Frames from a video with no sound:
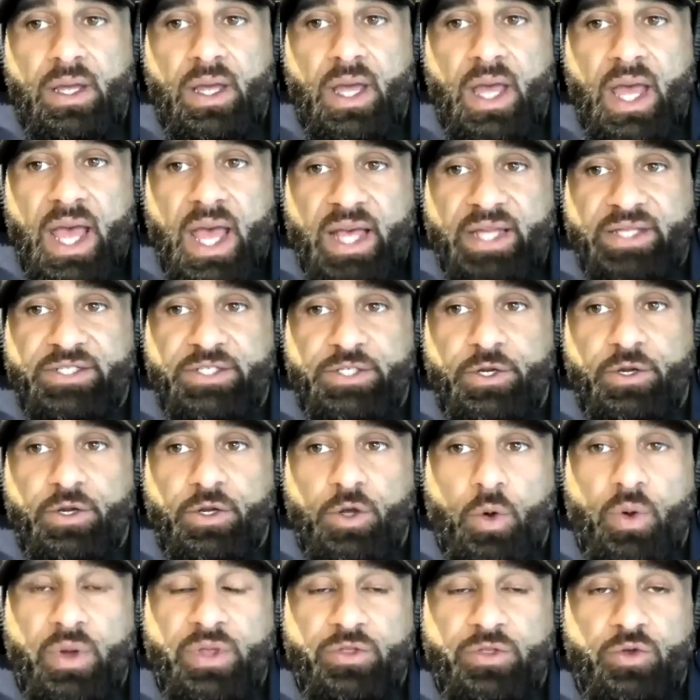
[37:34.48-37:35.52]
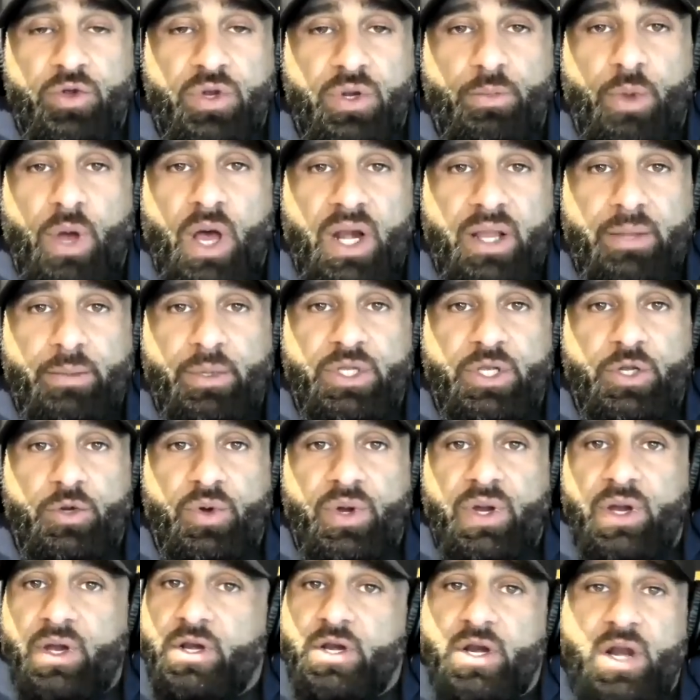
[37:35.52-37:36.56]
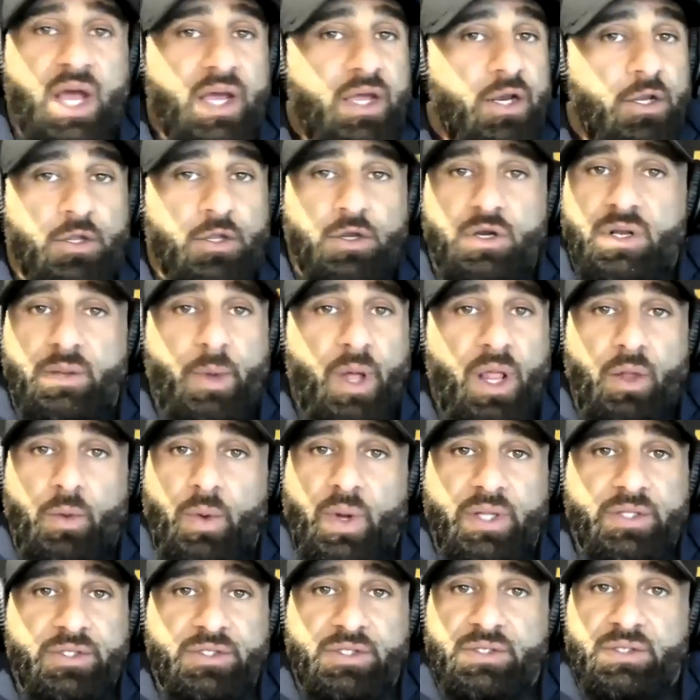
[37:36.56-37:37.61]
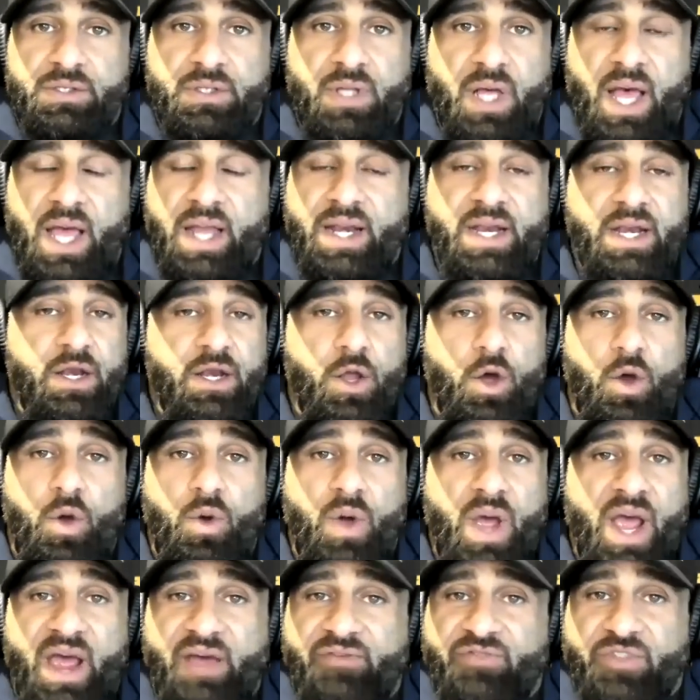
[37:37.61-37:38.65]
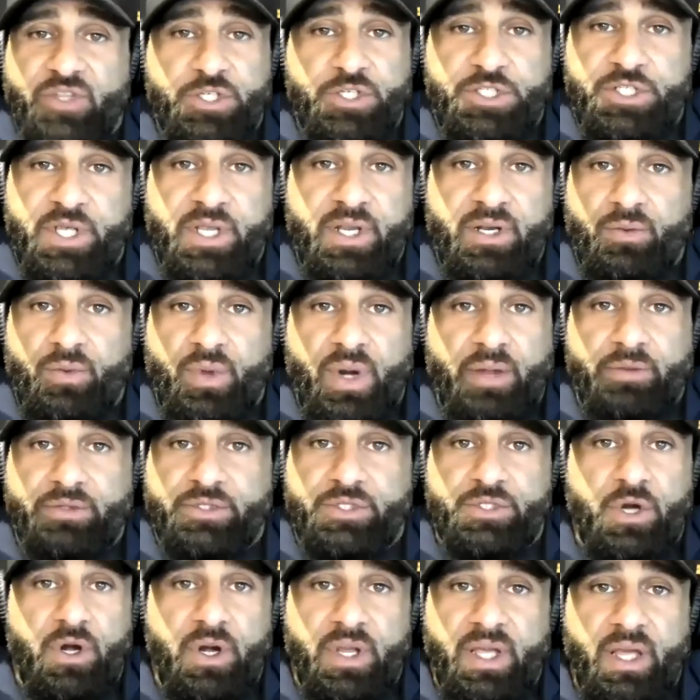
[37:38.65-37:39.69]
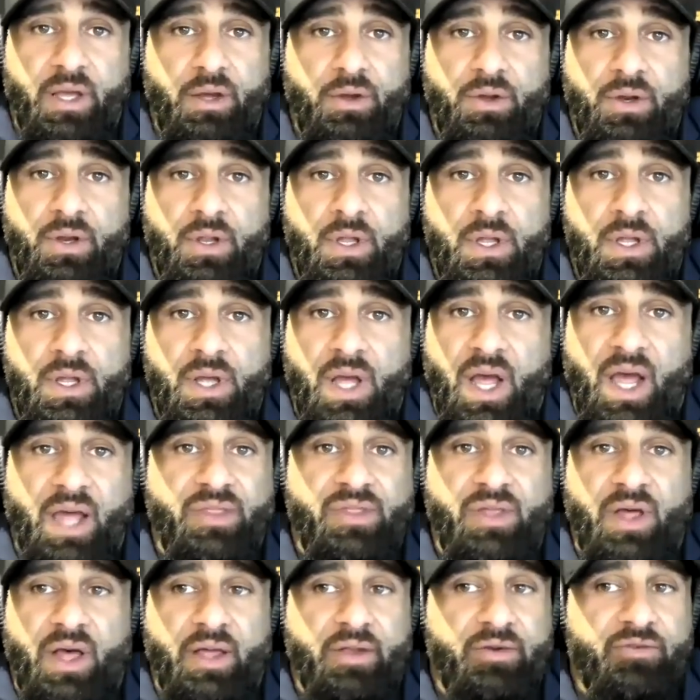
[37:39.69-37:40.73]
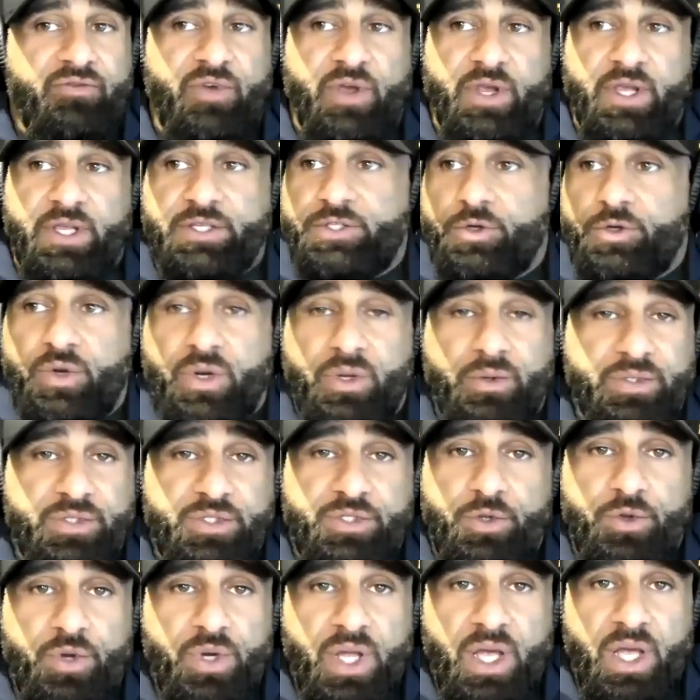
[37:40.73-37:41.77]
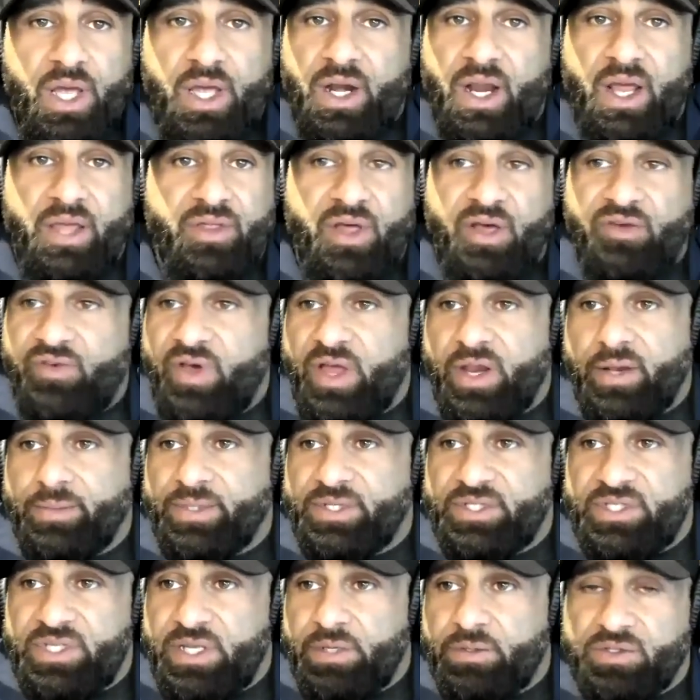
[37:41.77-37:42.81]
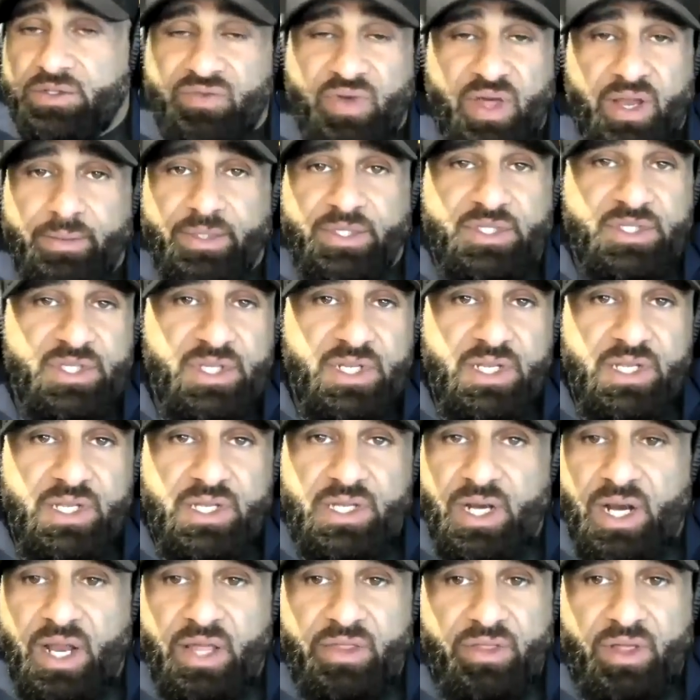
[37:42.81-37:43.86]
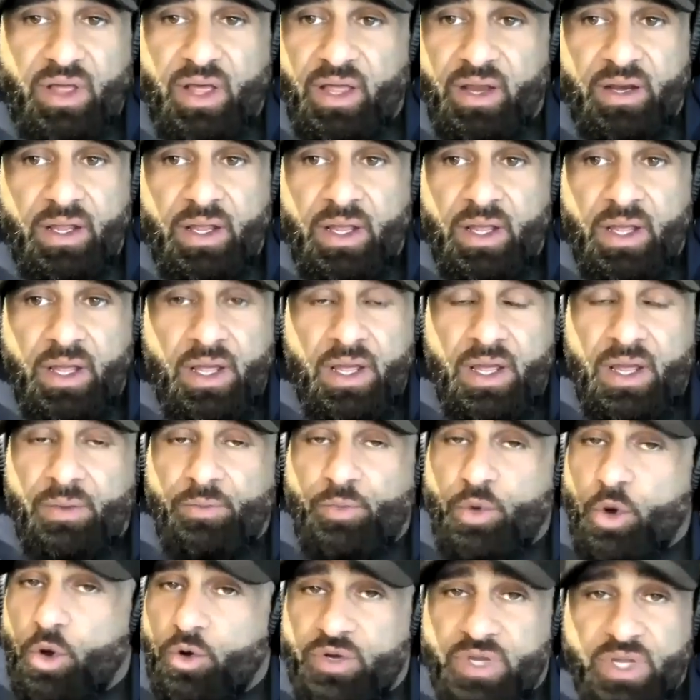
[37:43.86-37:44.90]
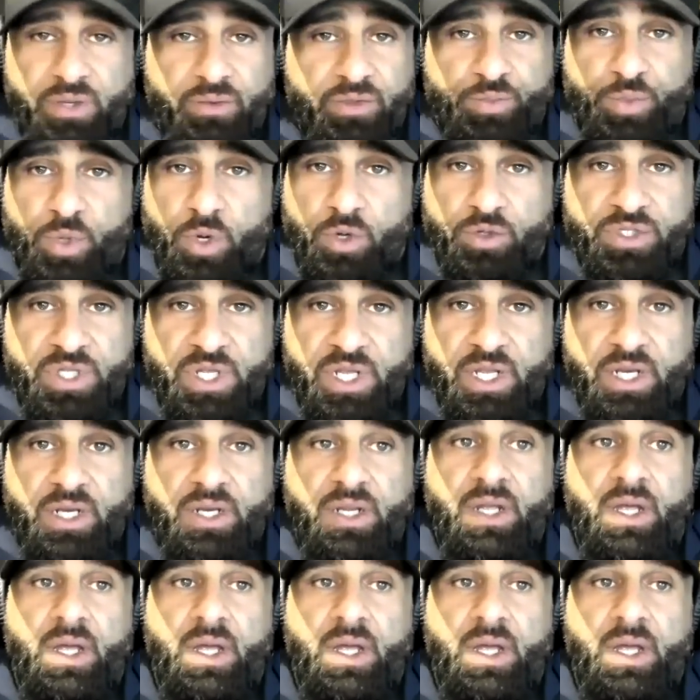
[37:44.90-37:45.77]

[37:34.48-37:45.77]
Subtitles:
as you're going through your bodybuilding career, and you're not going to learn them all at once. I didn't know half the shit when I was starting out. I thought fucking tuna was tuna, and I thought vitamin C was vitamin C, and I thought protein was protein.